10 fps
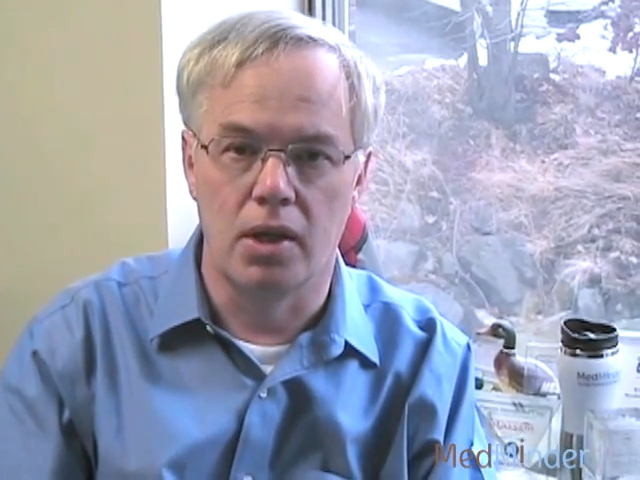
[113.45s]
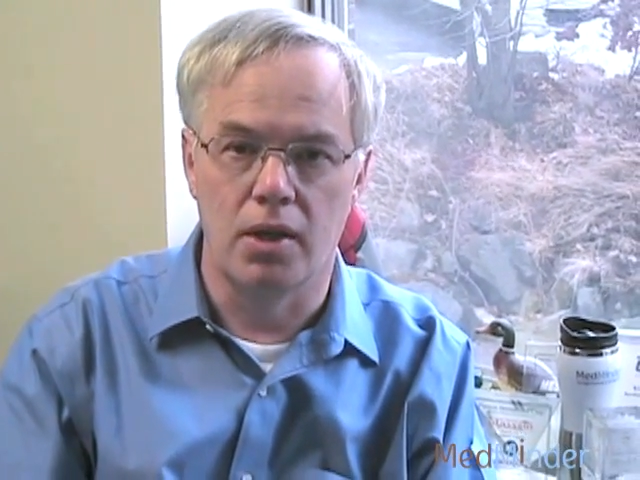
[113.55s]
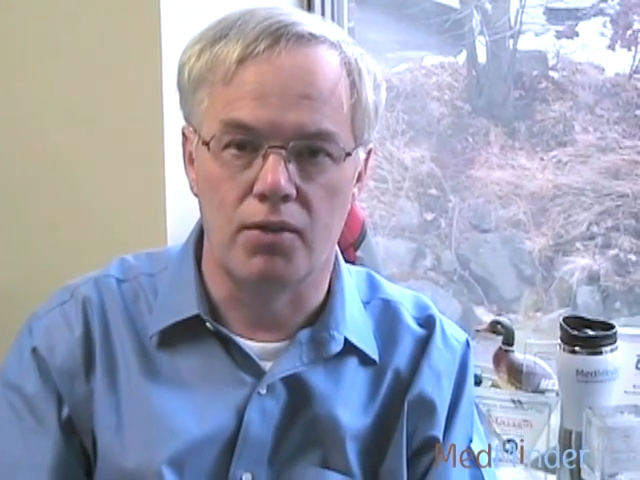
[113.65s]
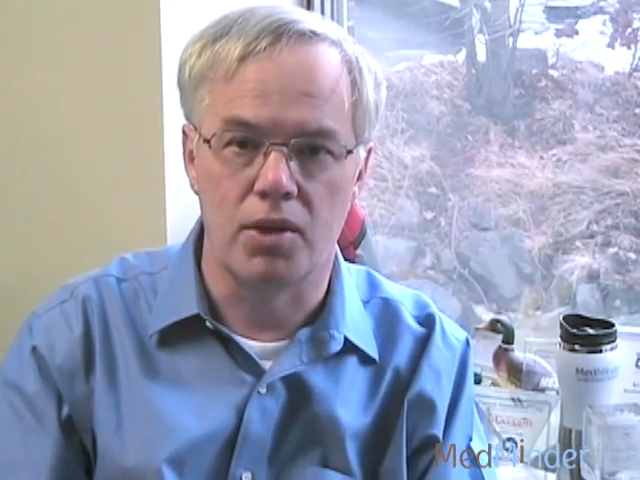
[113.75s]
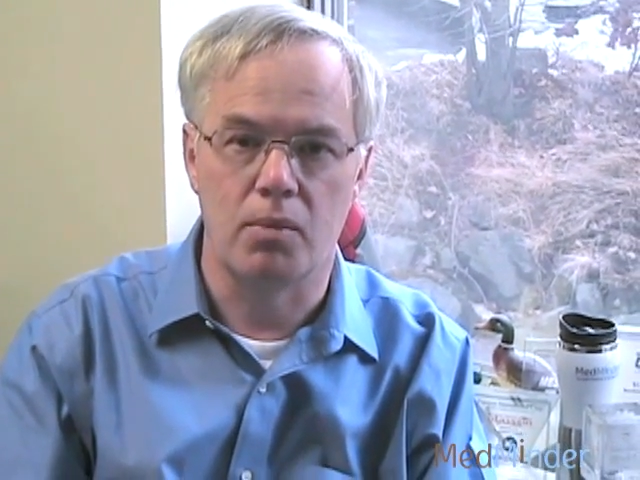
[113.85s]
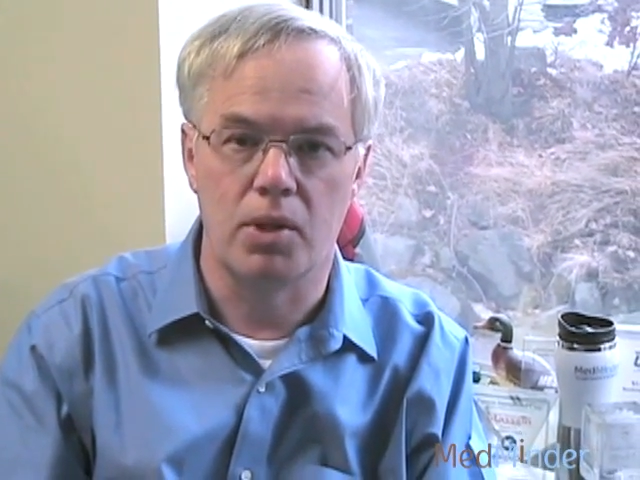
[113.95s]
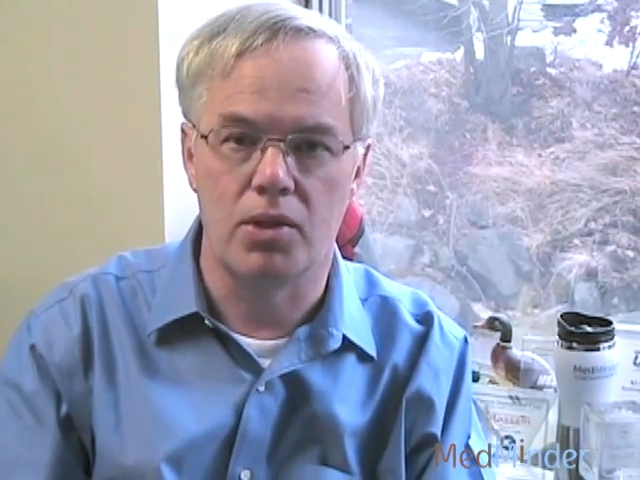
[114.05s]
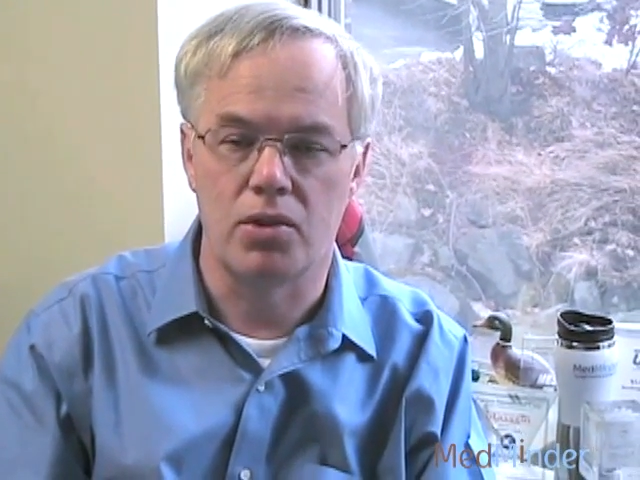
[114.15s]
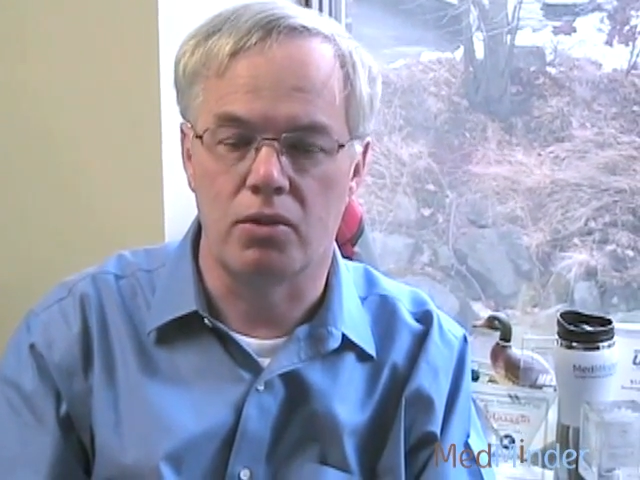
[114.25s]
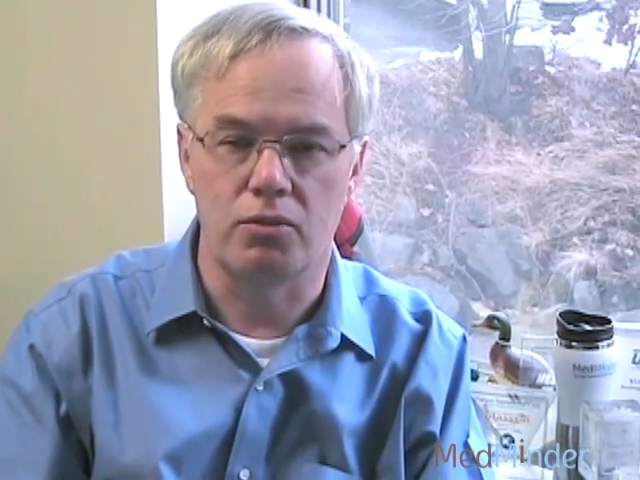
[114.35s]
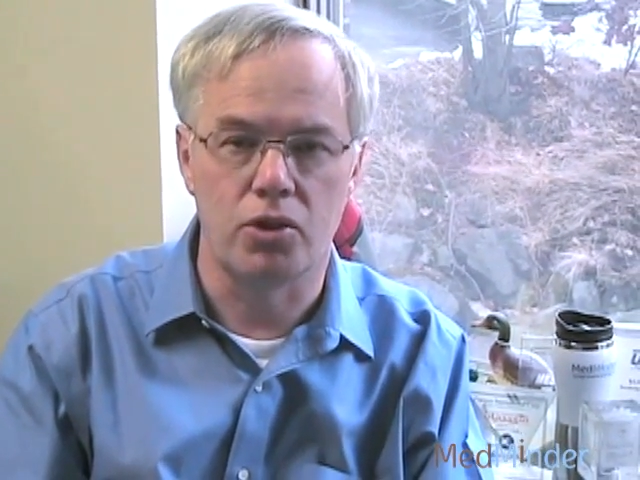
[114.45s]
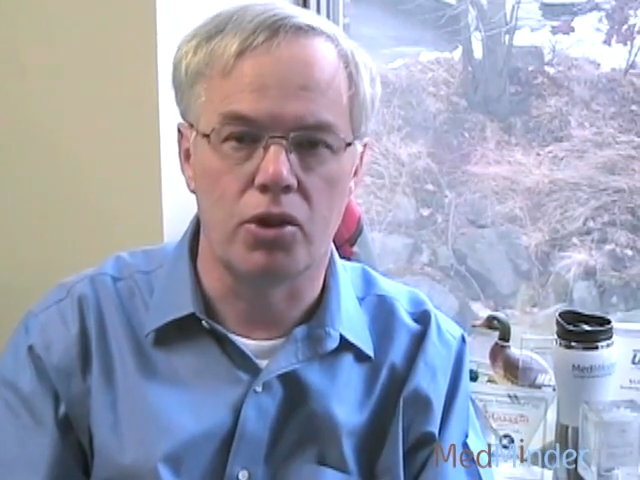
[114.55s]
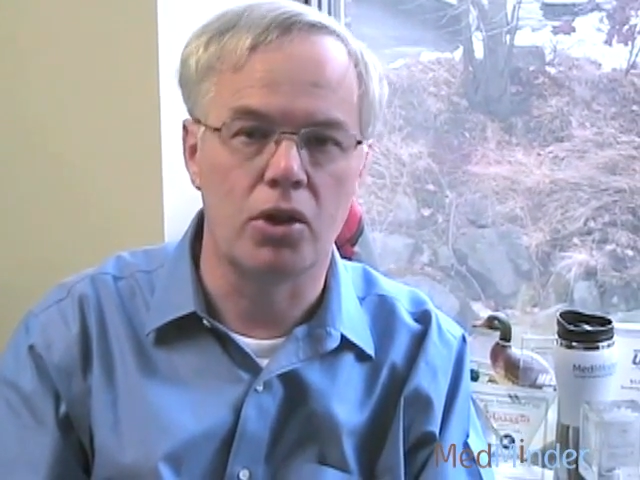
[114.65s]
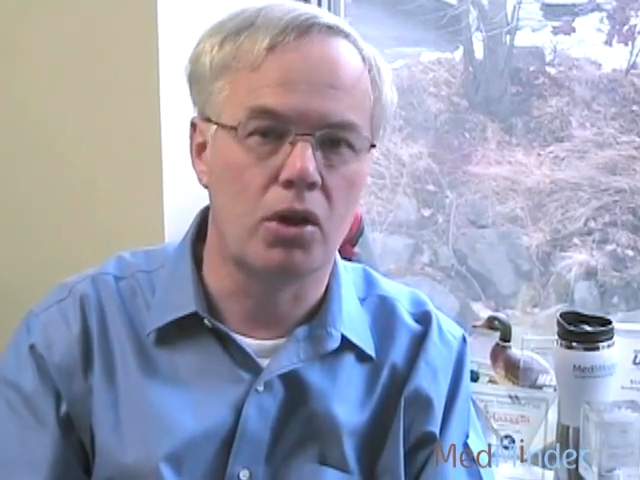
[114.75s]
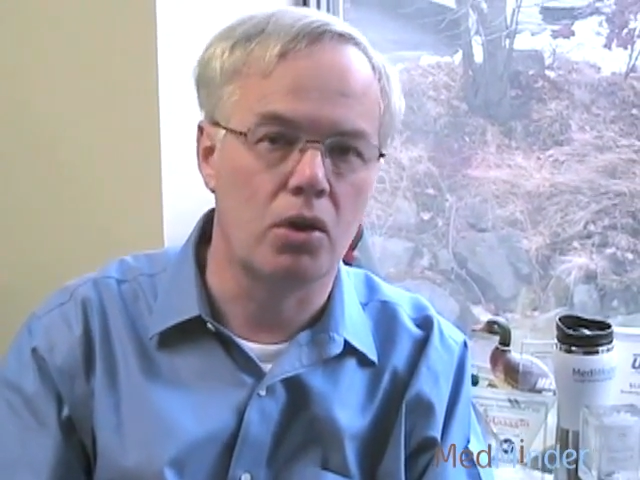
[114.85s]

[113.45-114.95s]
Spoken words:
If somebody's got vertigo